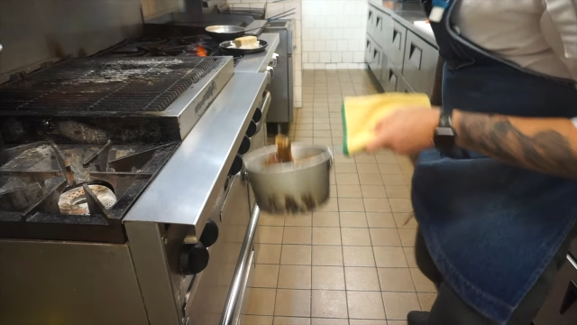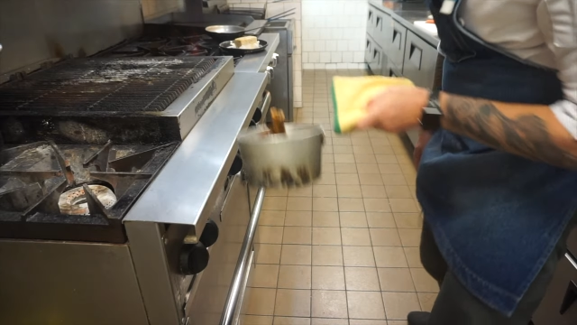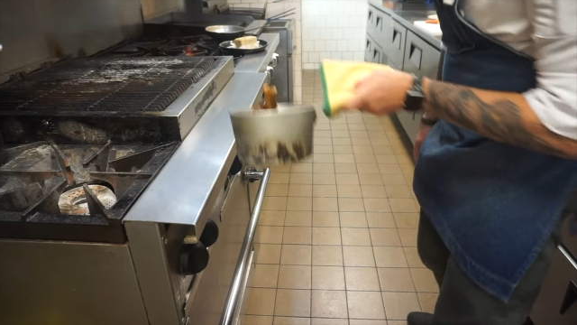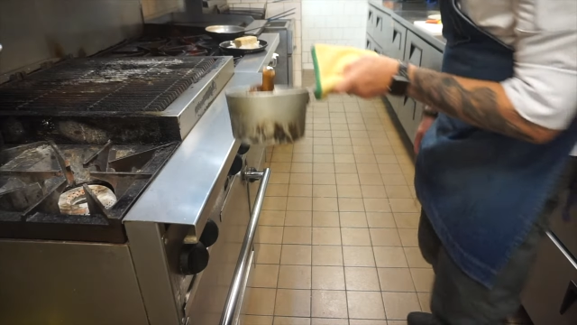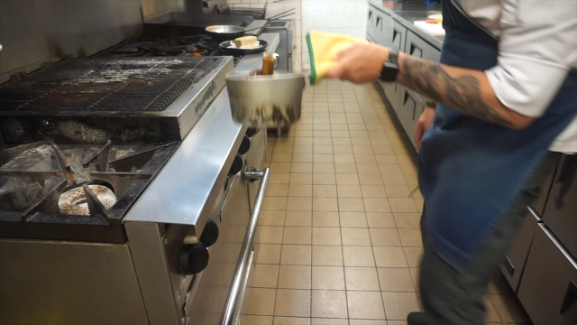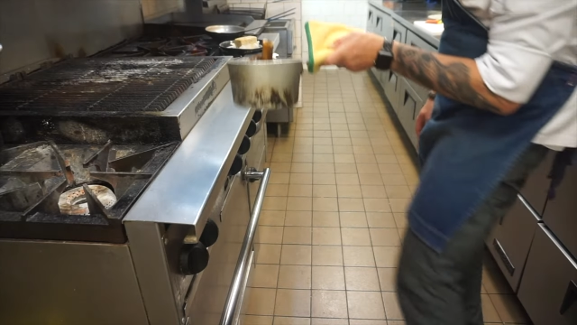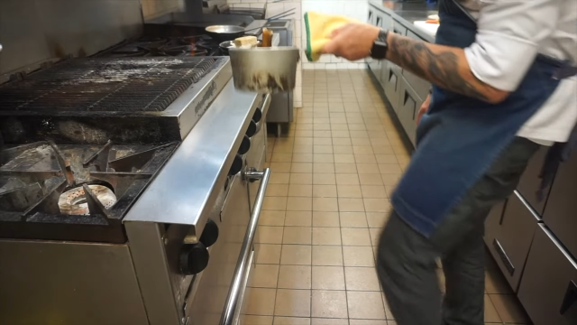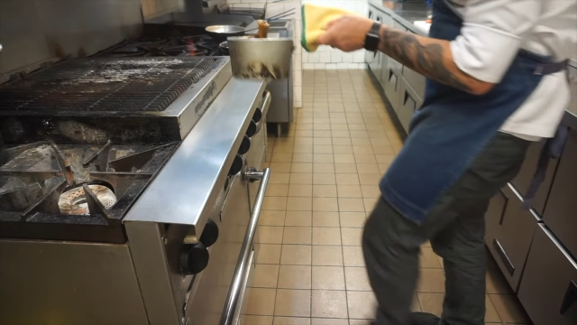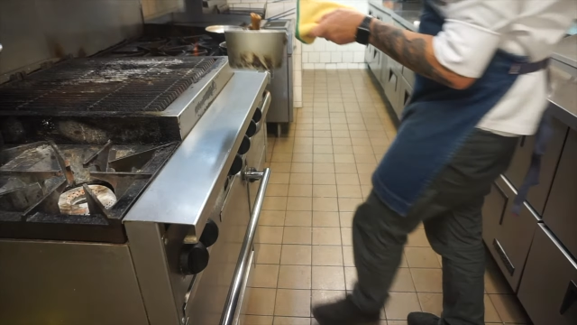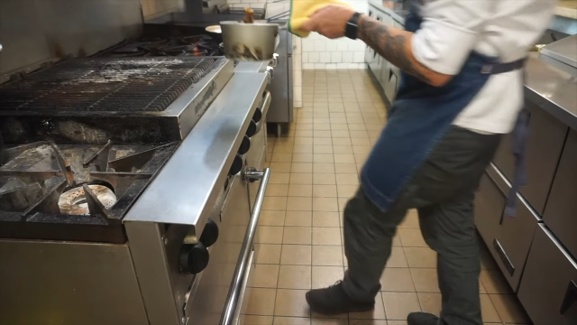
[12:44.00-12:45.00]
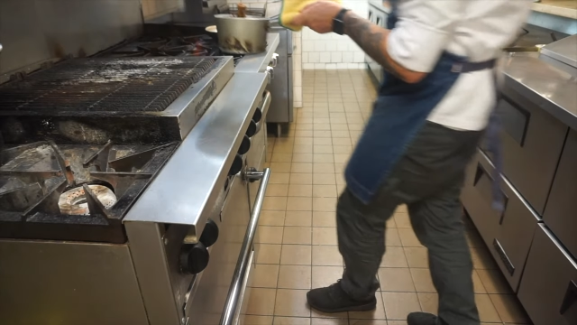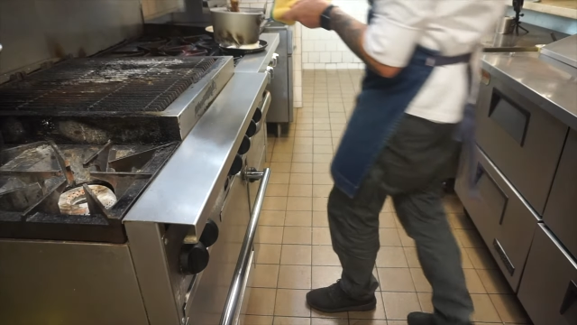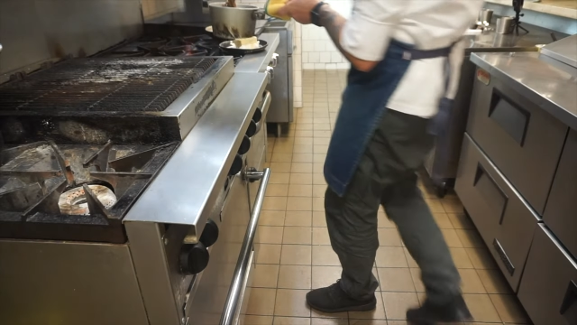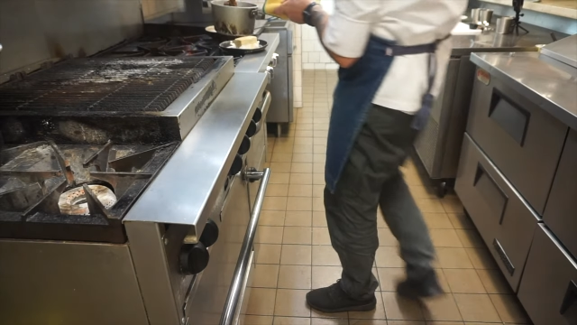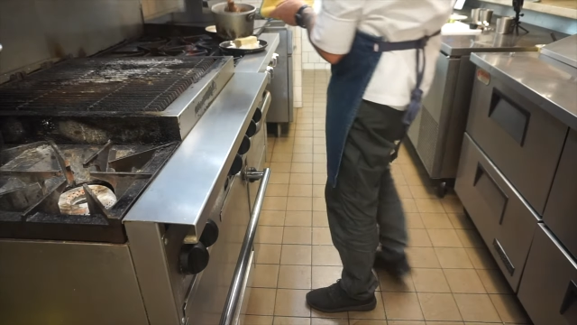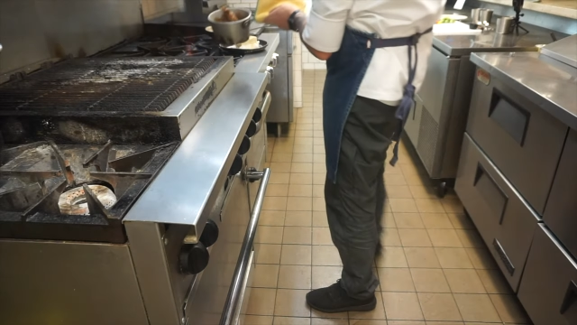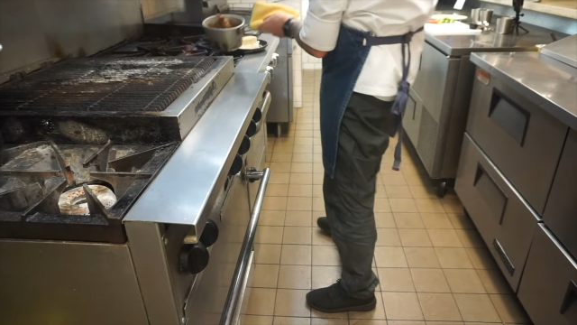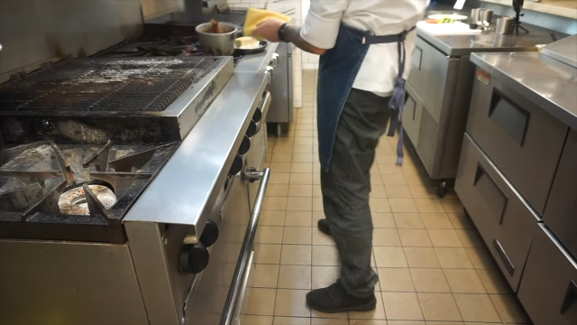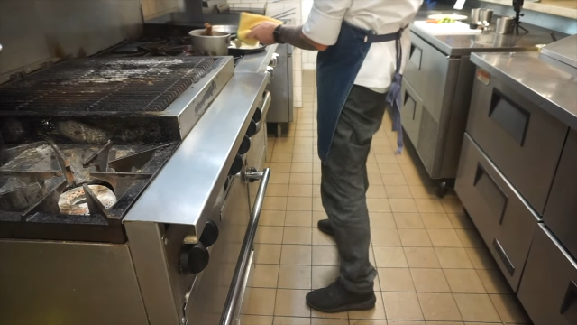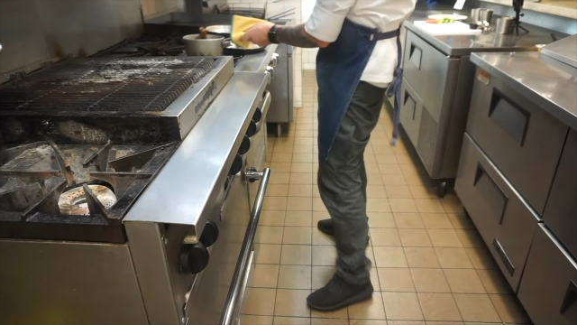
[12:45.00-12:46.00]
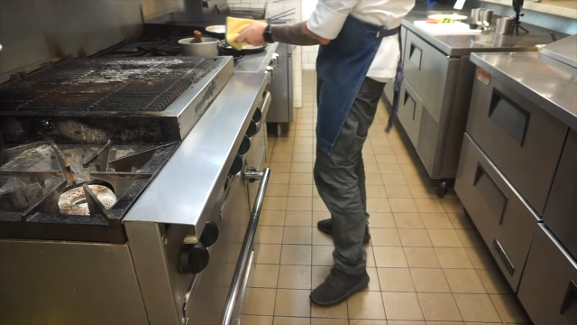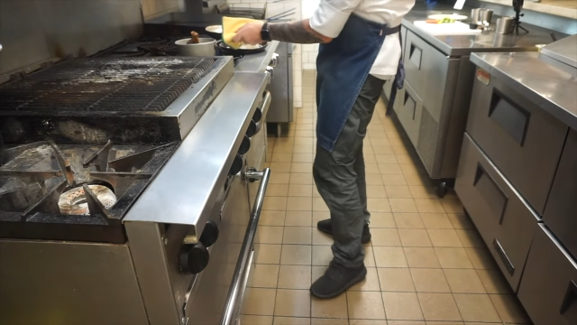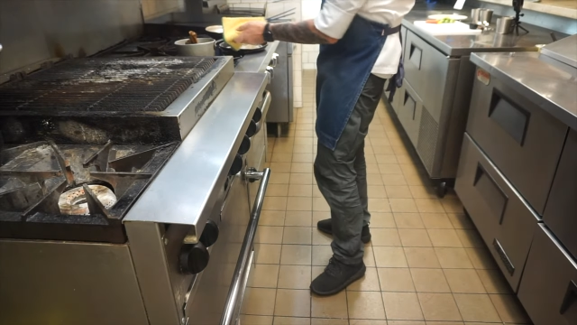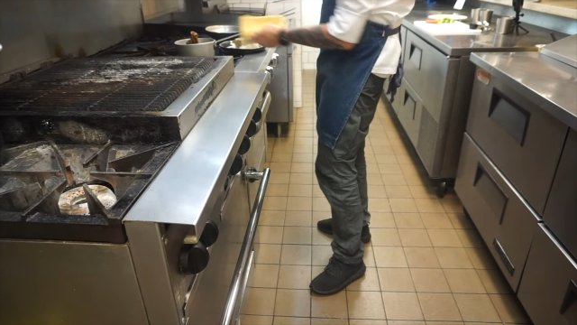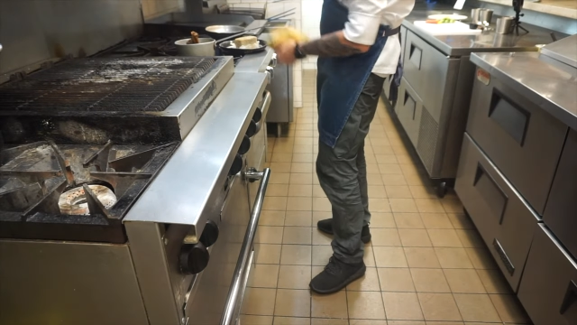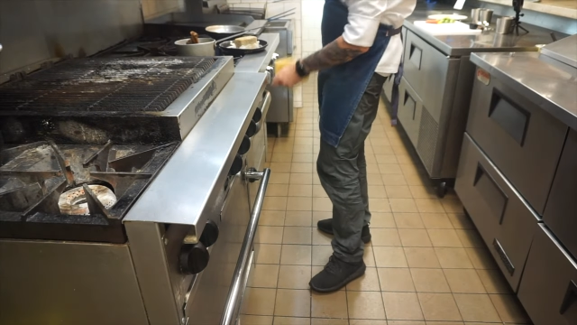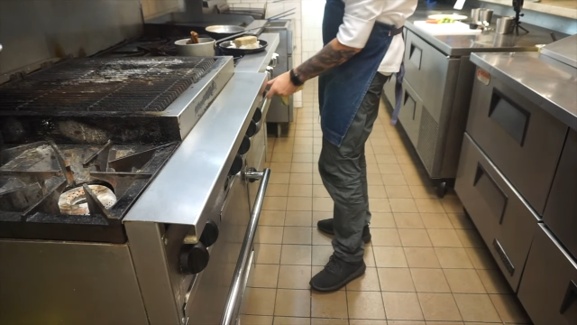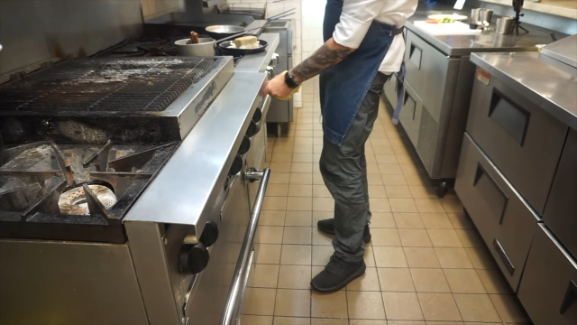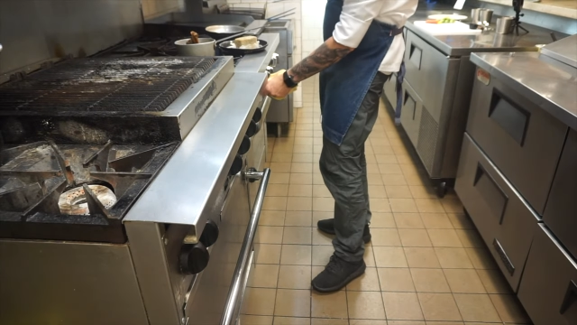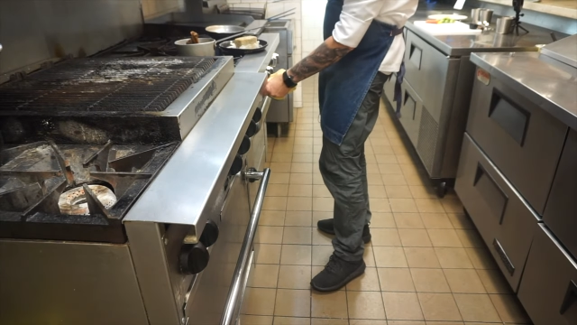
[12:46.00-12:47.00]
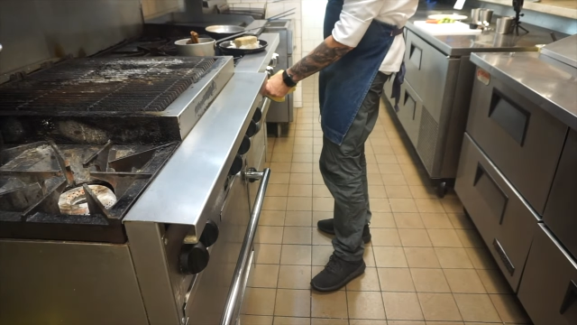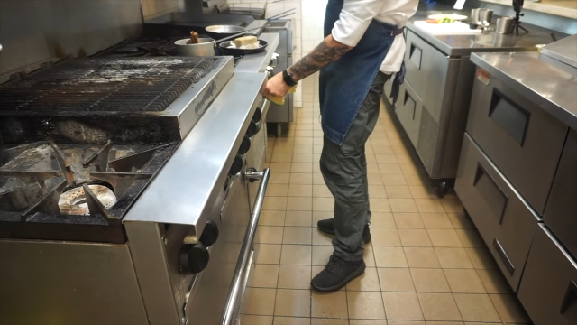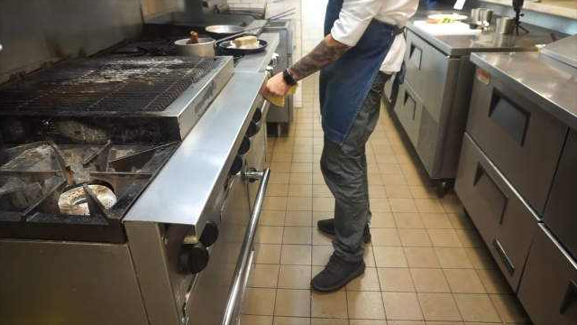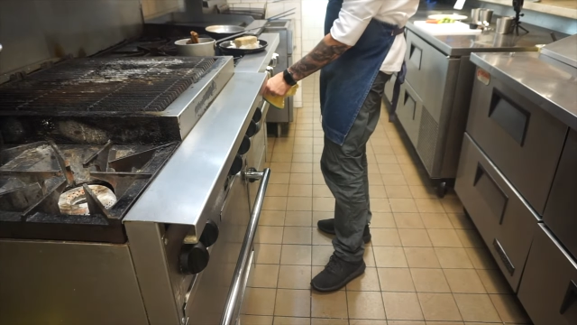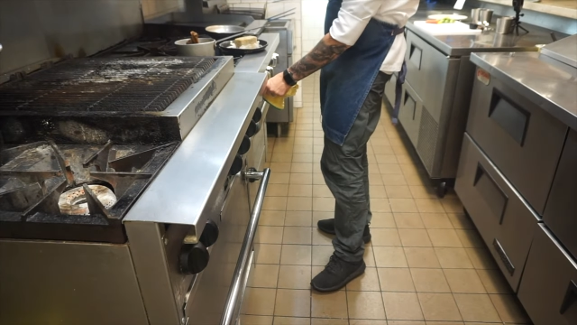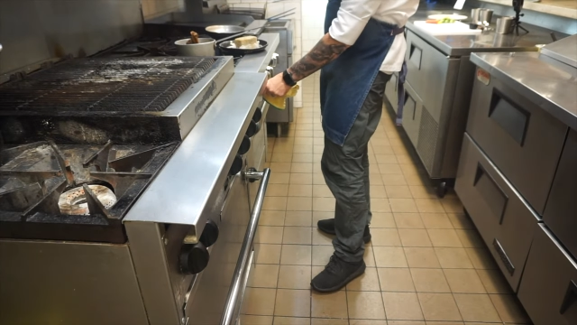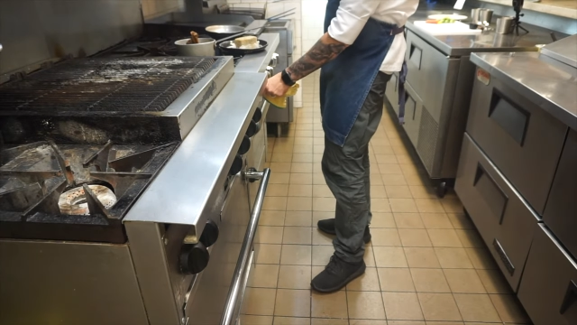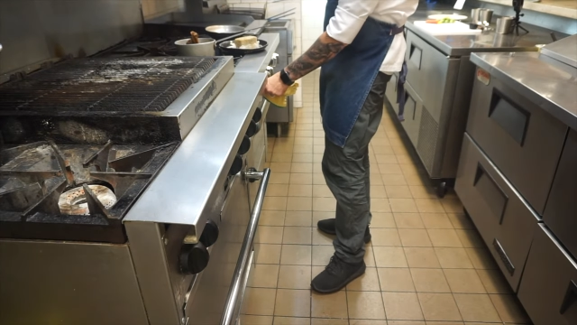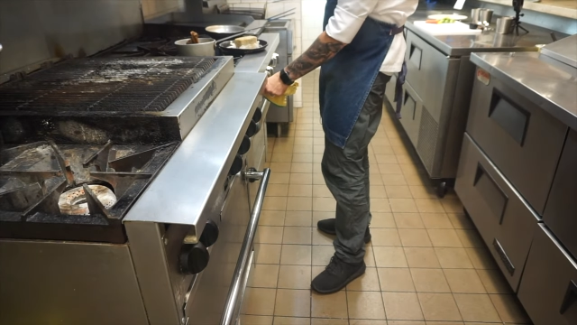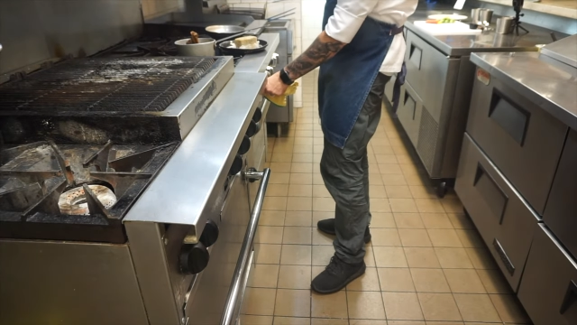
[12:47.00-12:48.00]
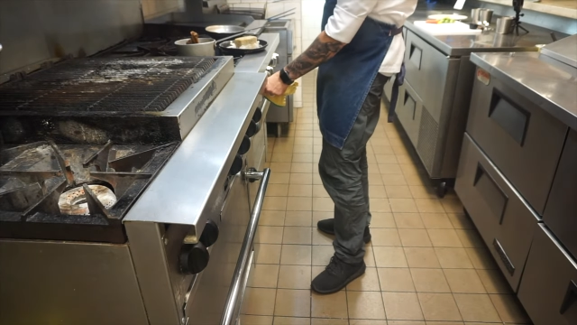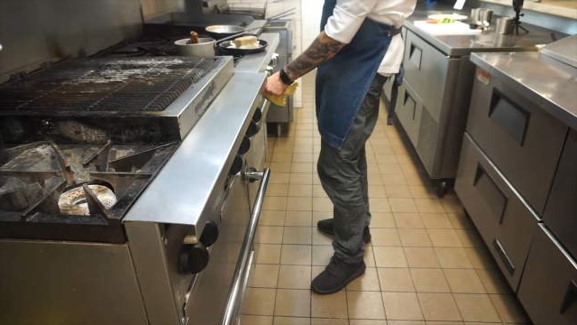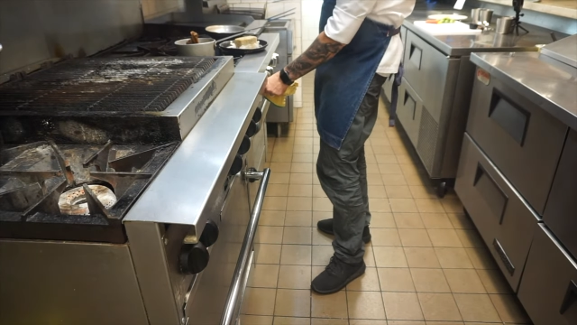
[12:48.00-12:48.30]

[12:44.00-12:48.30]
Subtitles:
Nobody's mouth can be seen.